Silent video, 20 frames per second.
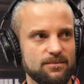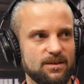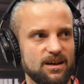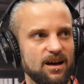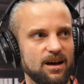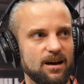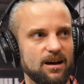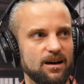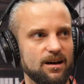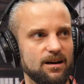
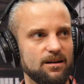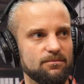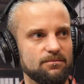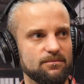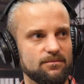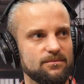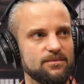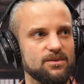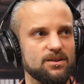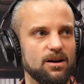
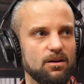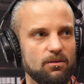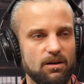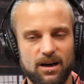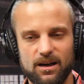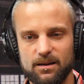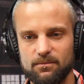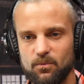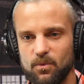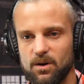
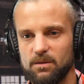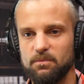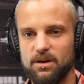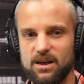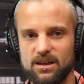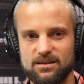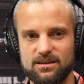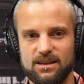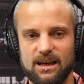I'm one person.